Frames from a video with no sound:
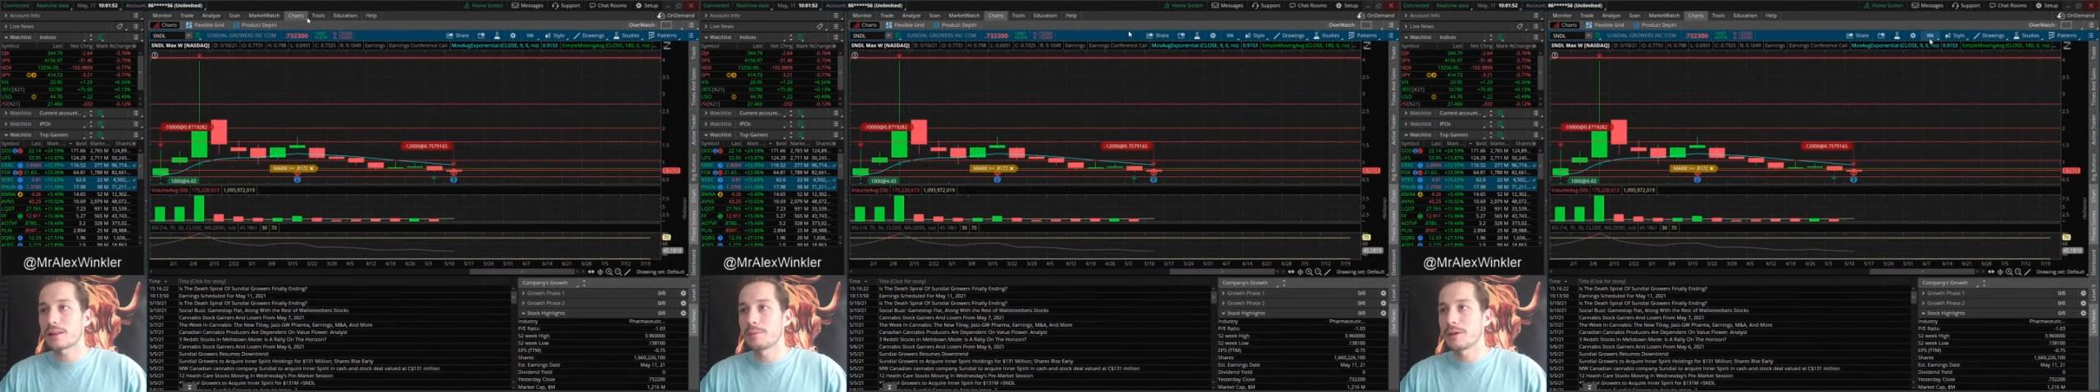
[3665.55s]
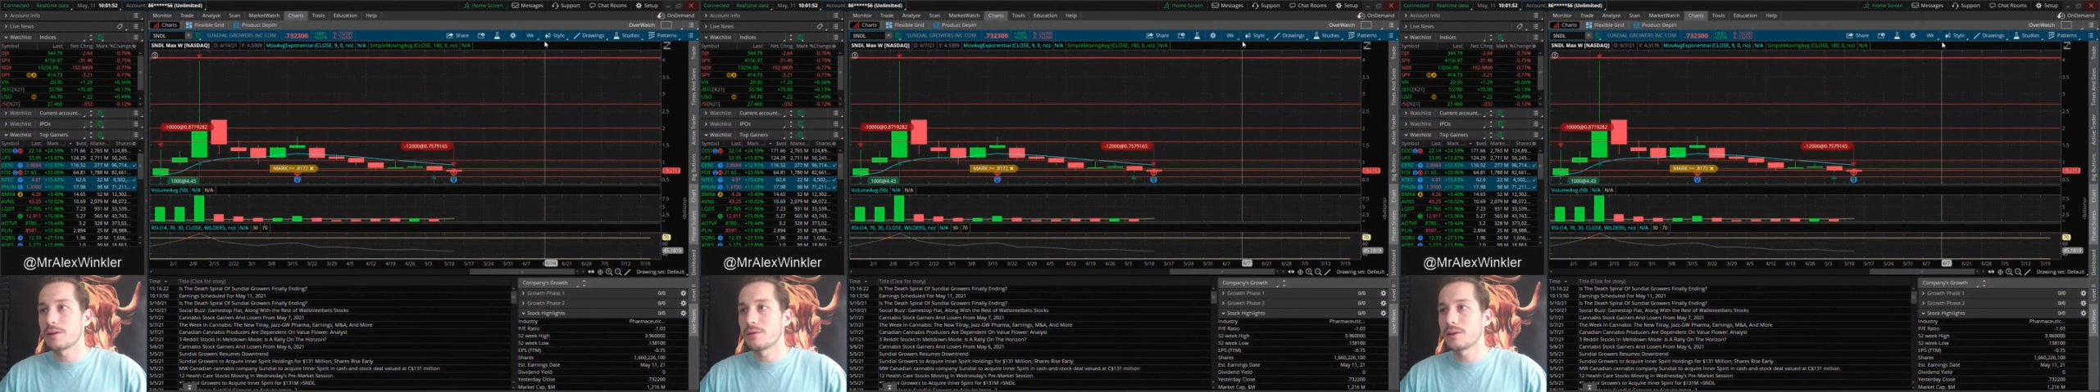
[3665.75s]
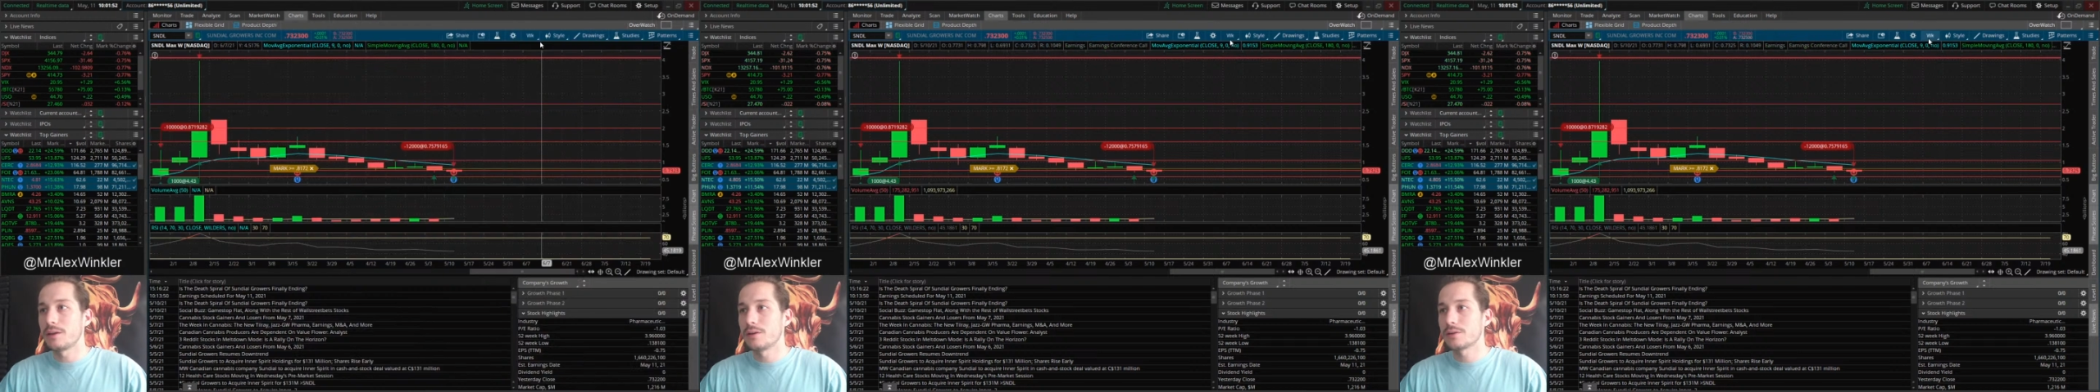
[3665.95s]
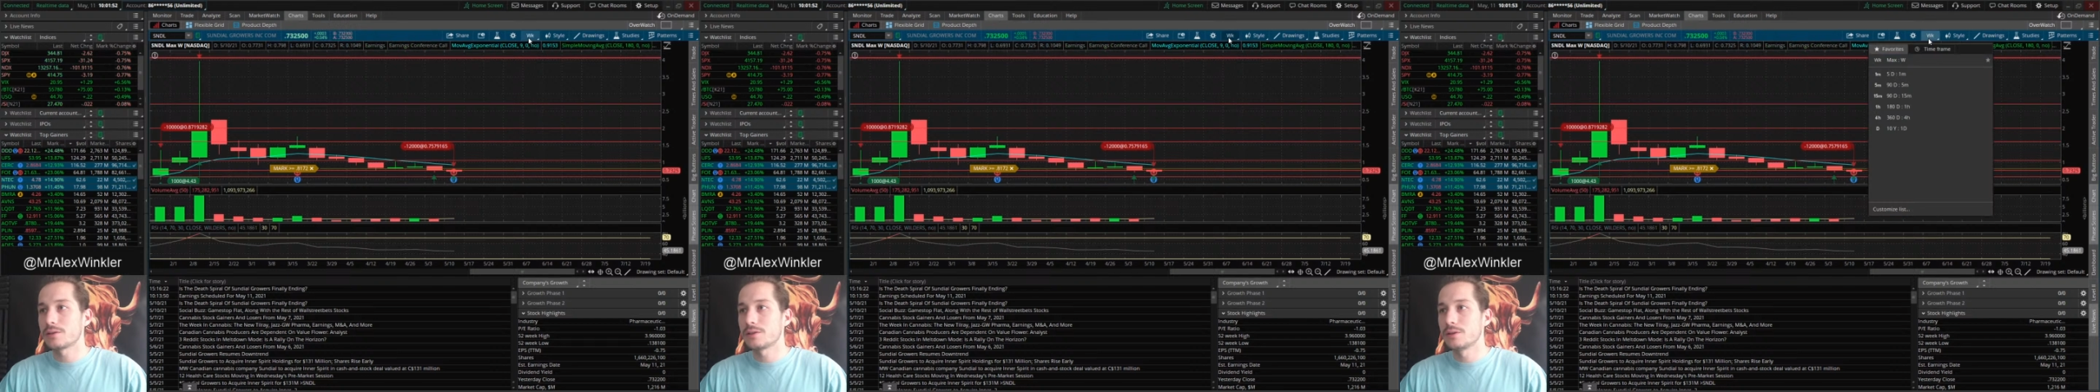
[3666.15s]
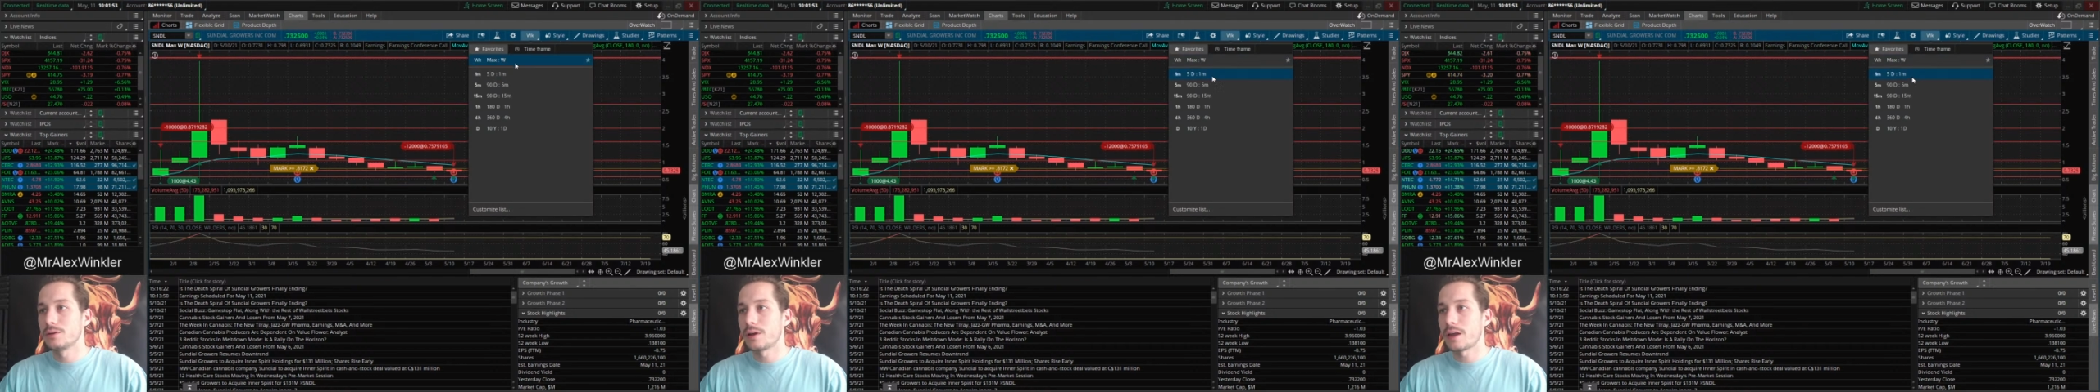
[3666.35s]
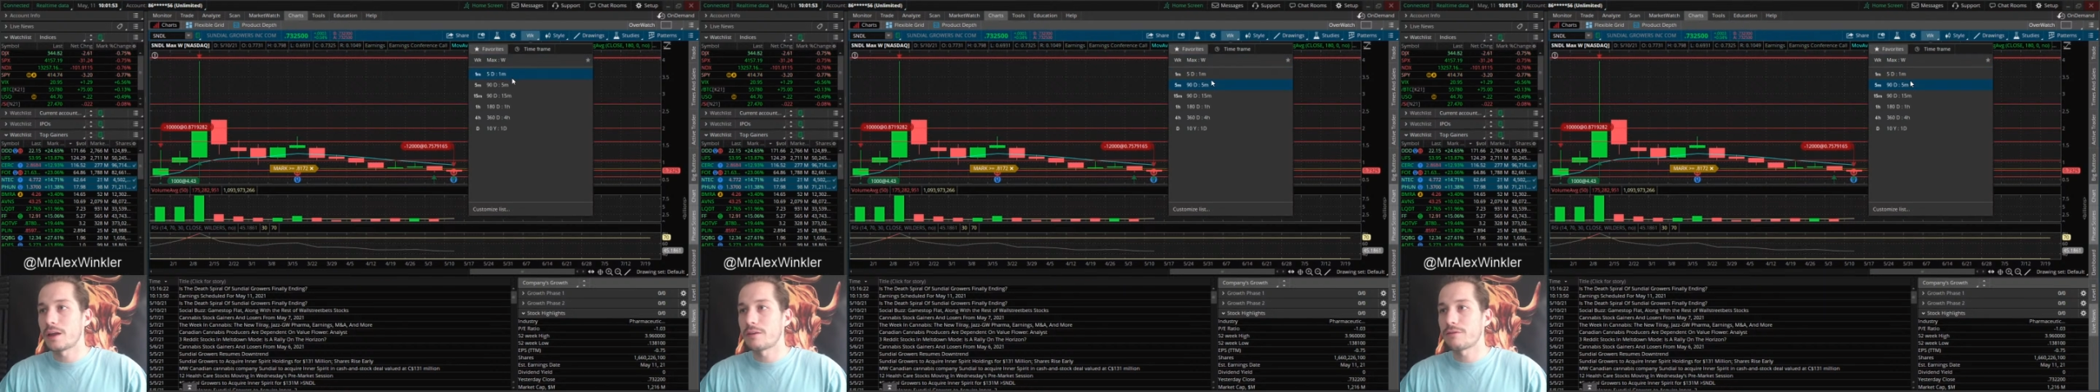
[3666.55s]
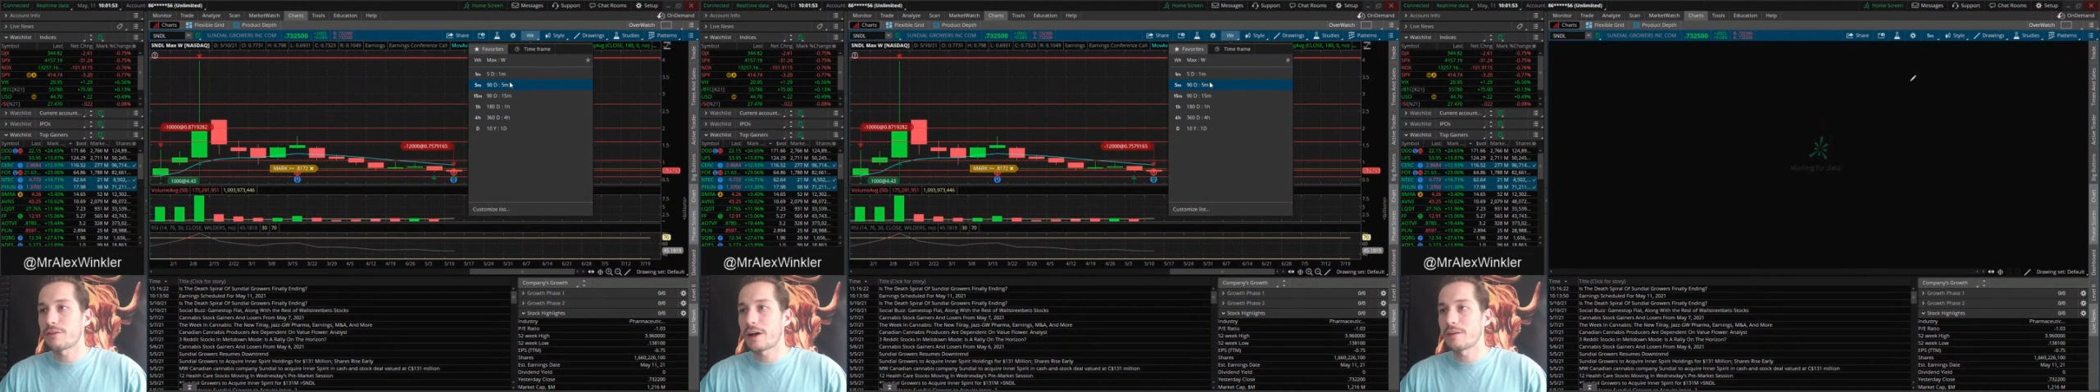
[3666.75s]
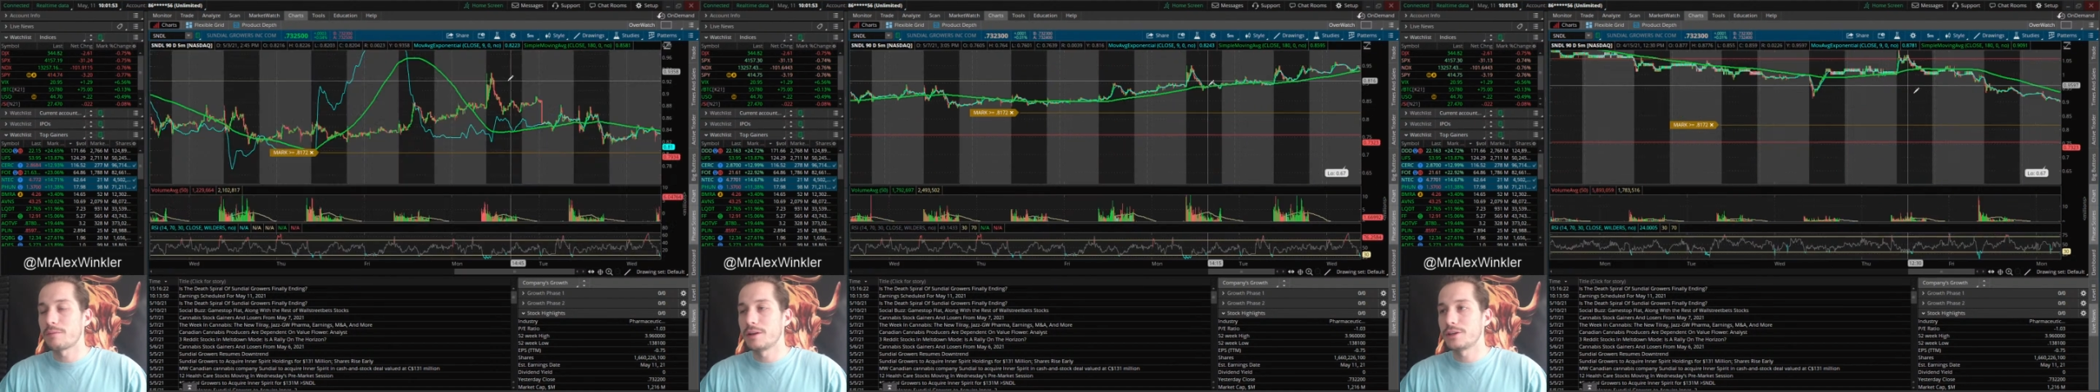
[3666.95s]
Let me go here to a
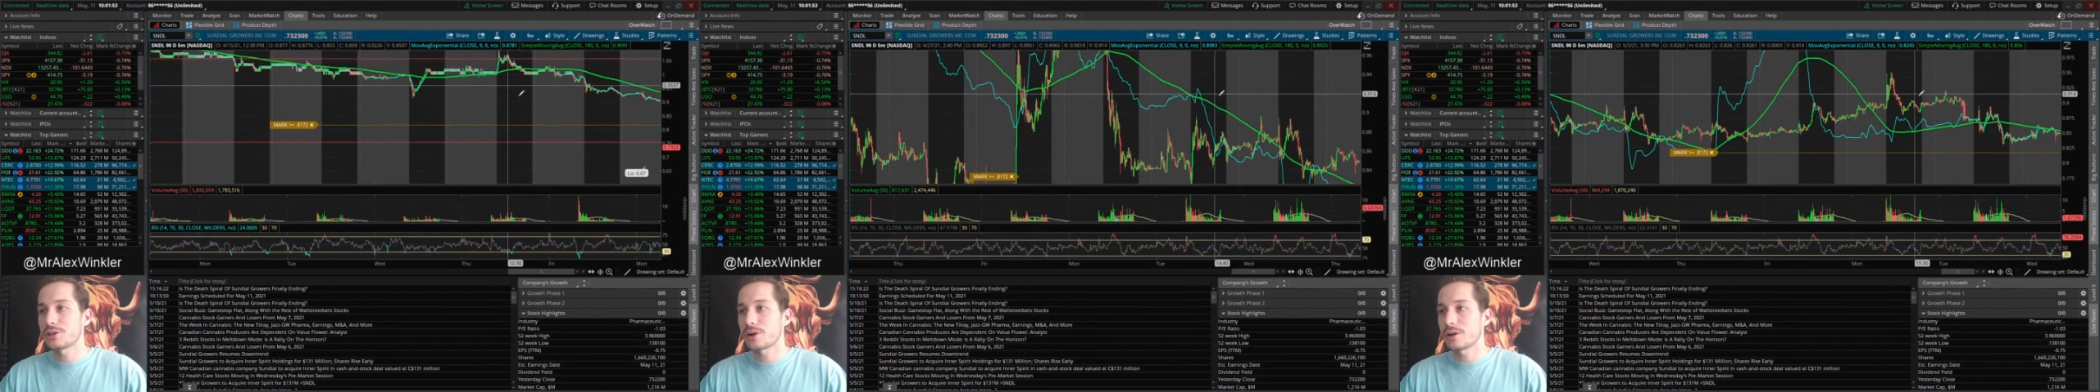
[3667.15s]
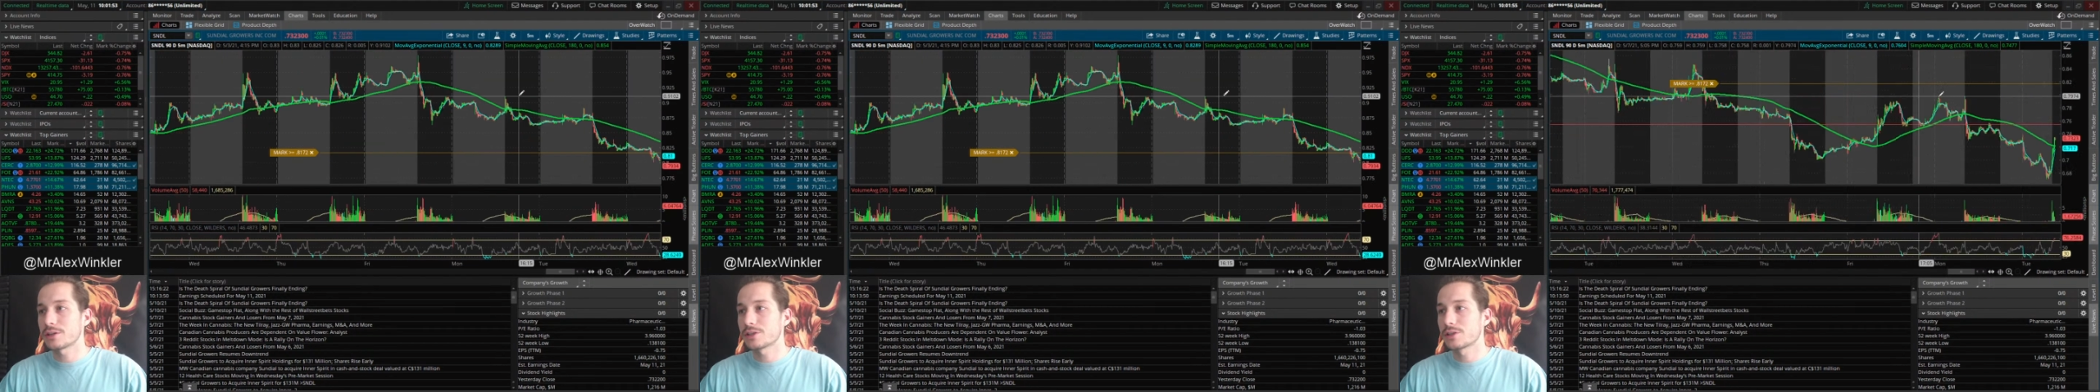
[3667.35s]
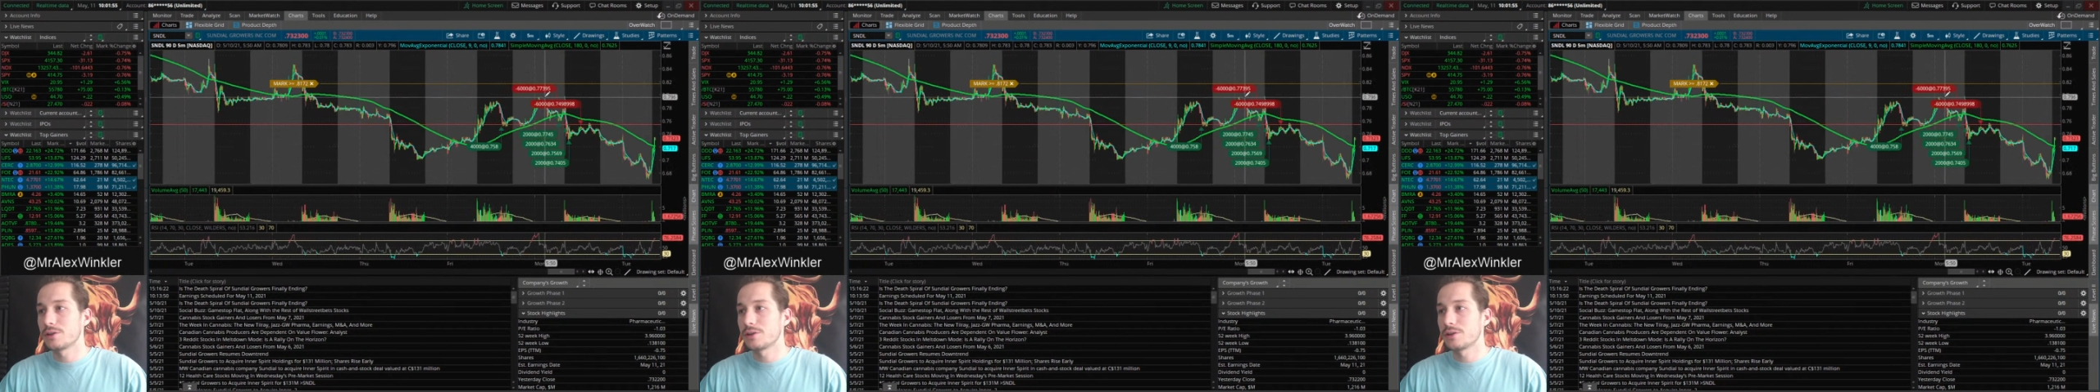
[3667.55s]
5-minute chart